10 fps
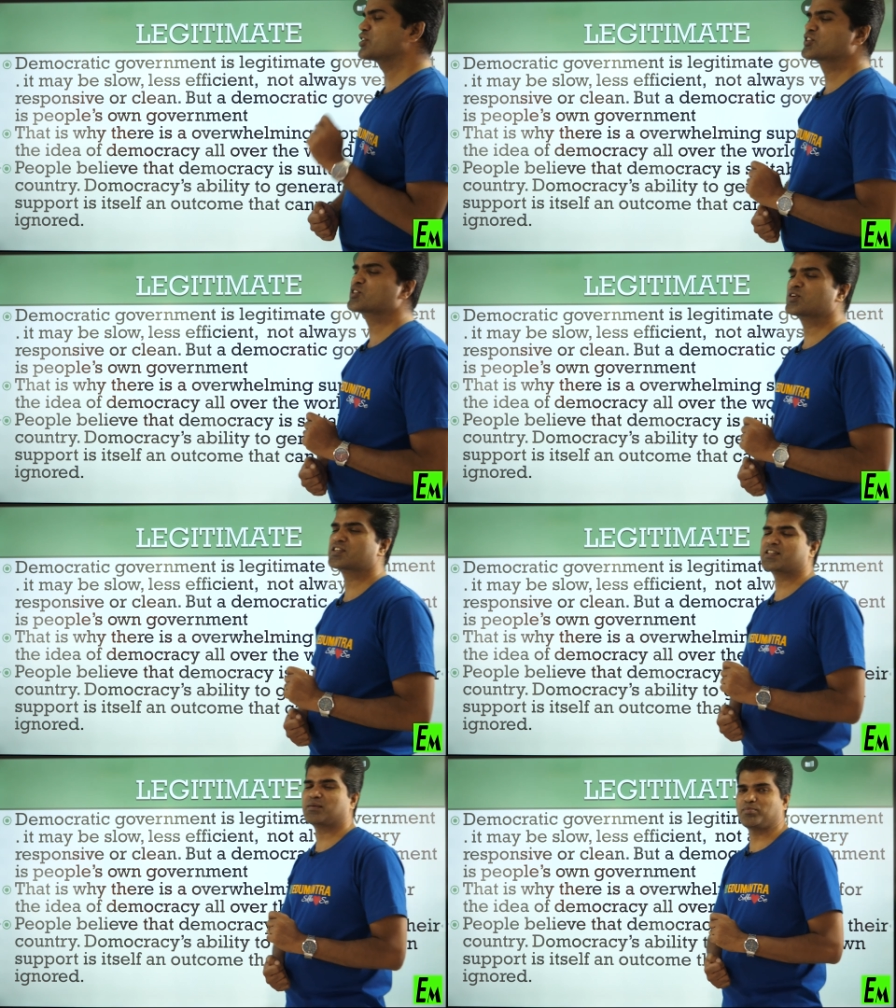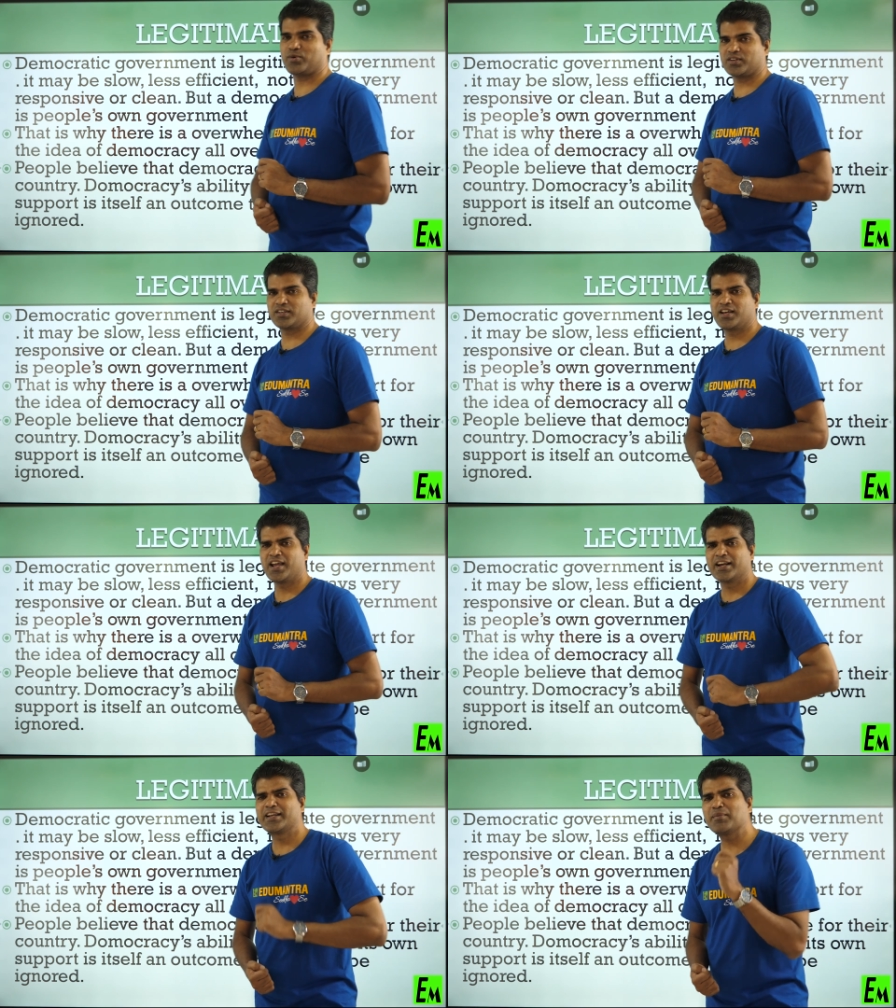its own support.
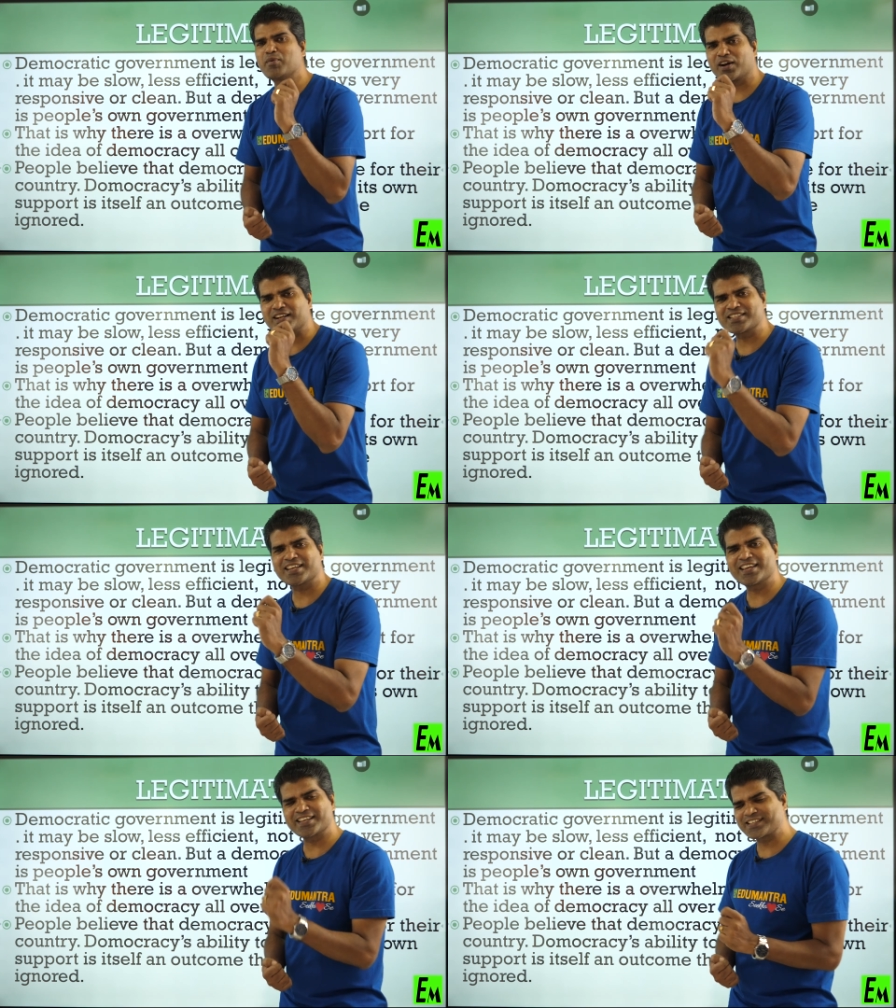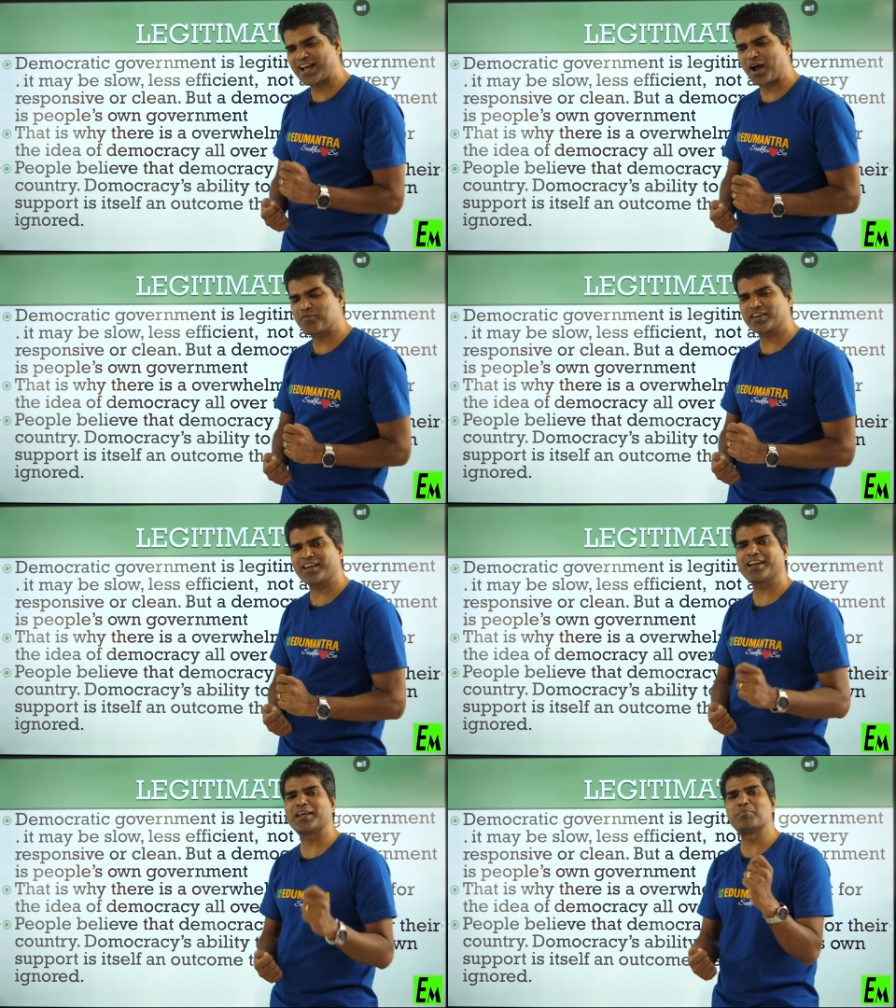Democracy is
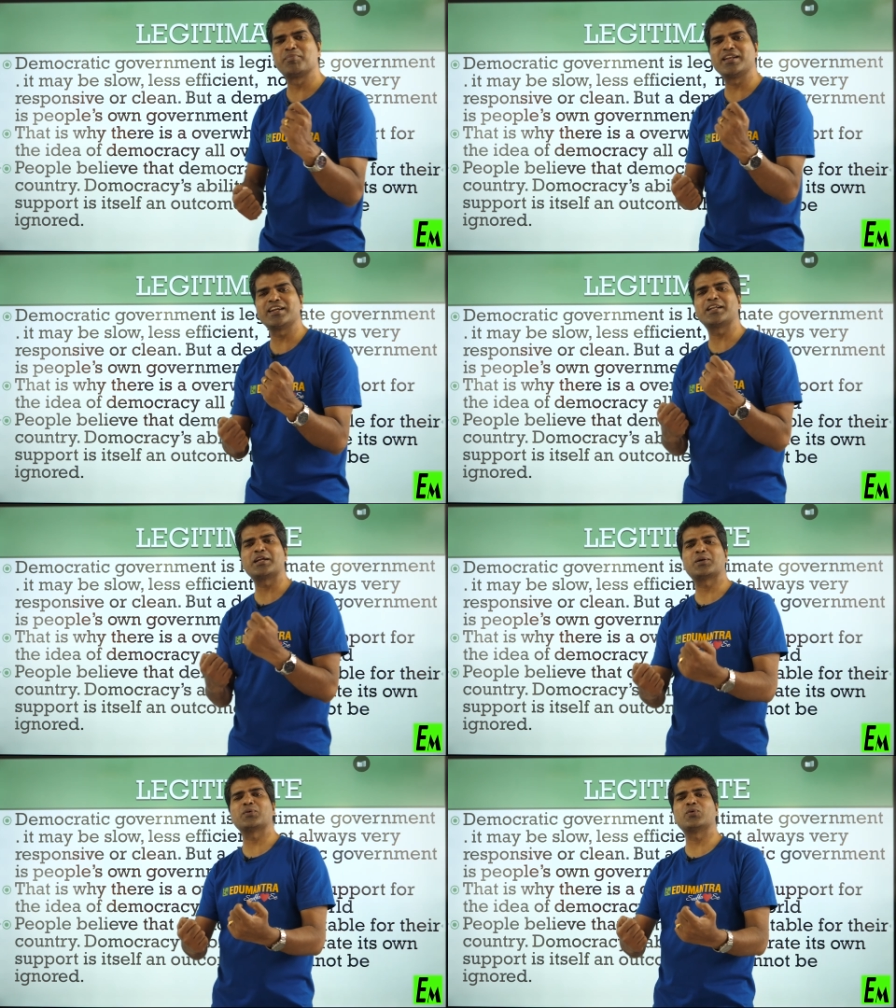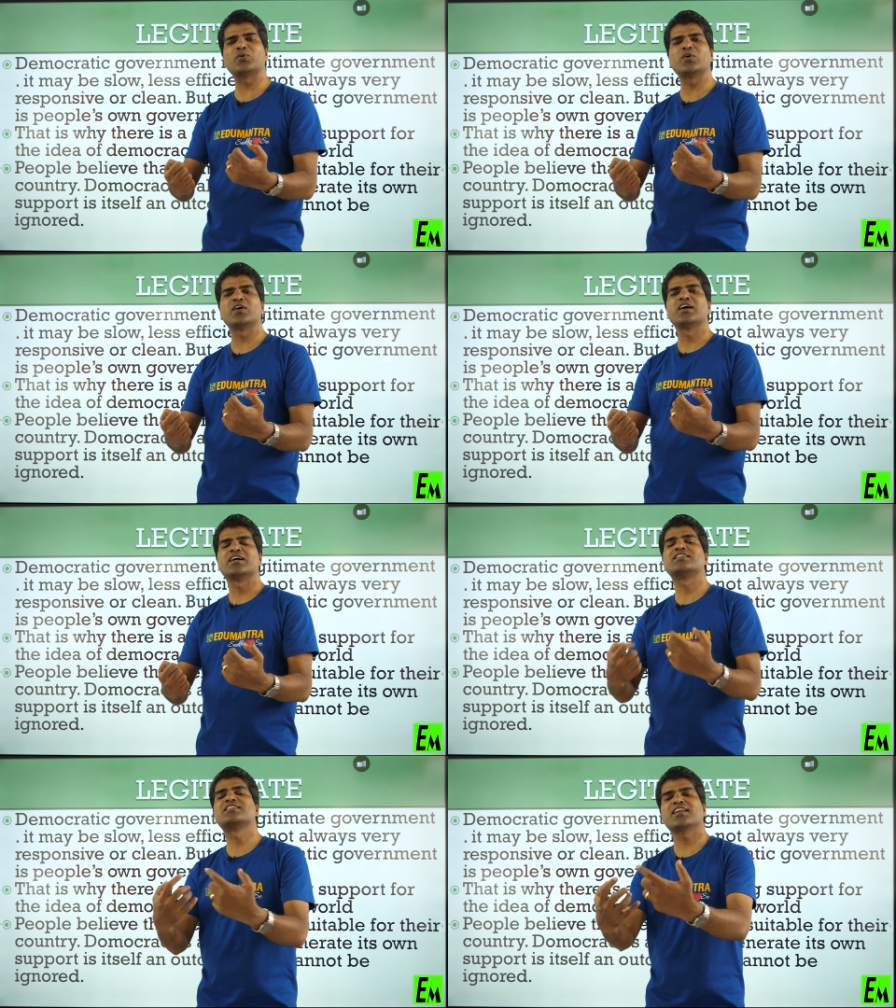having an ability to
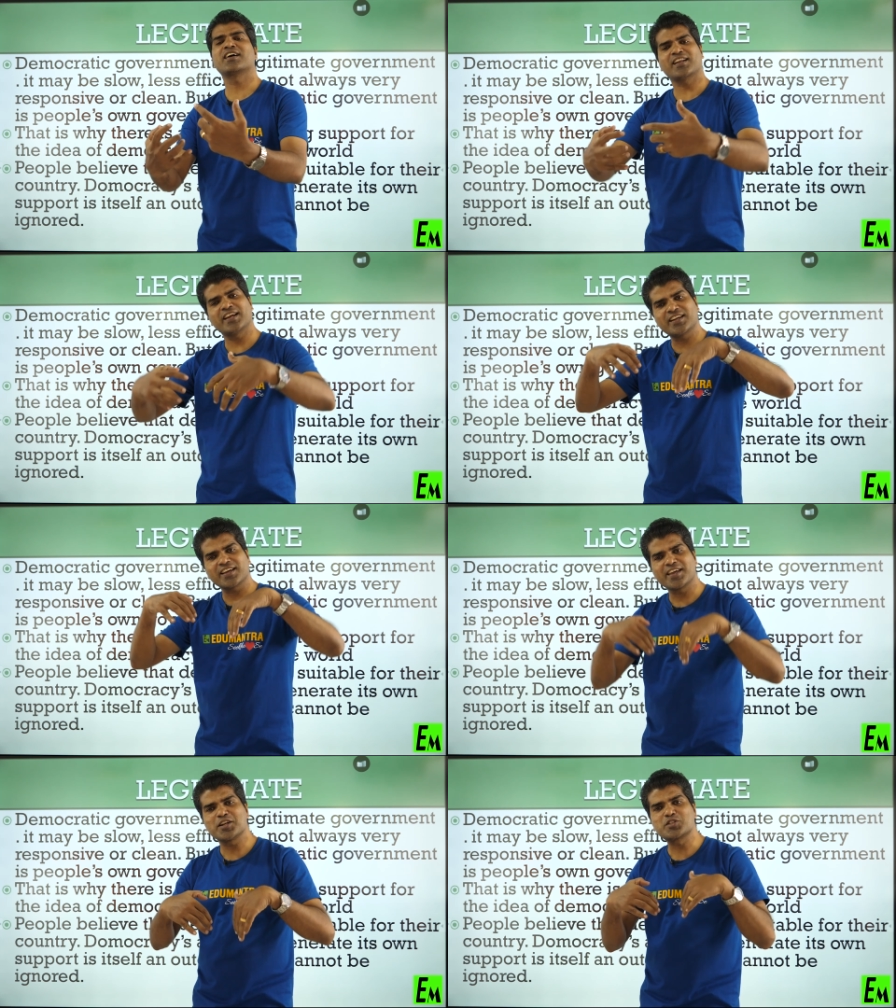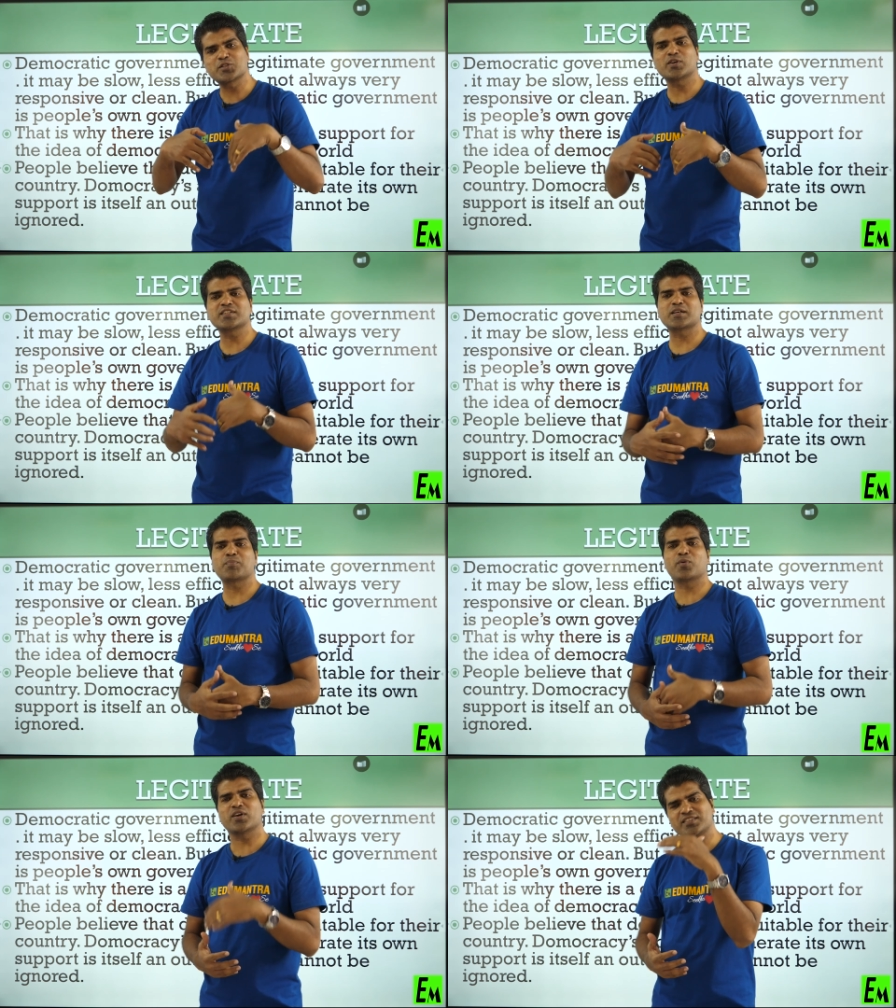generate its own
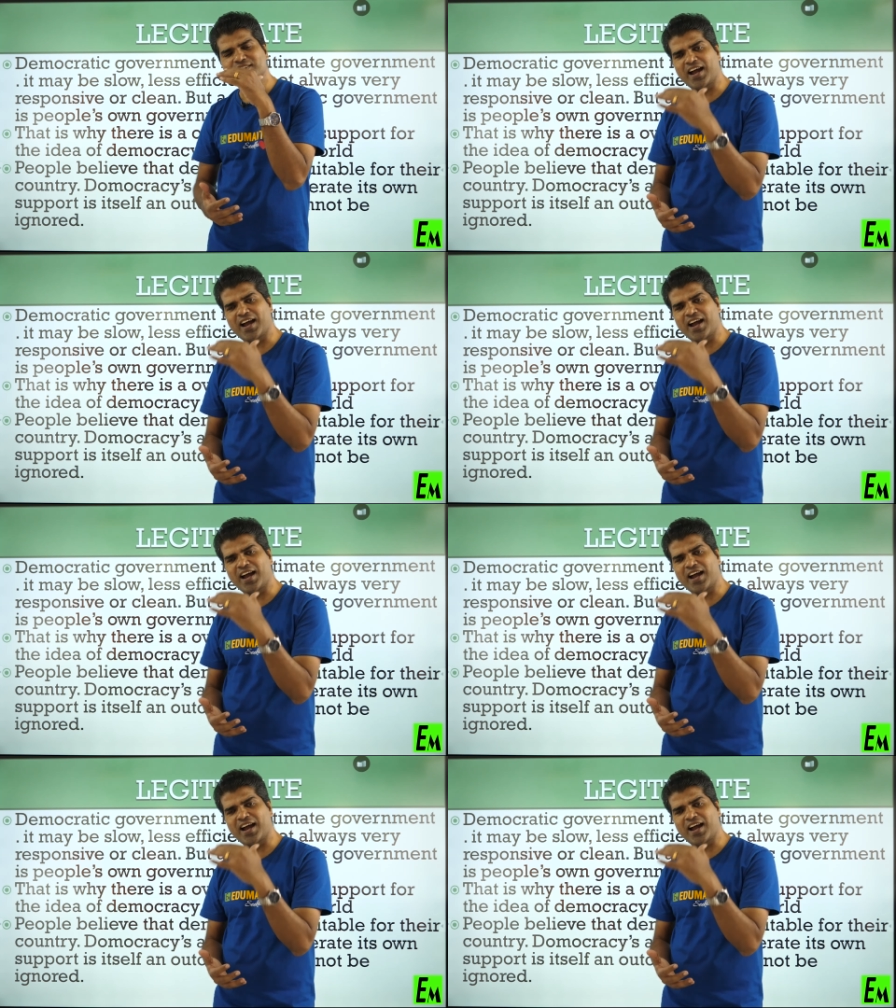support.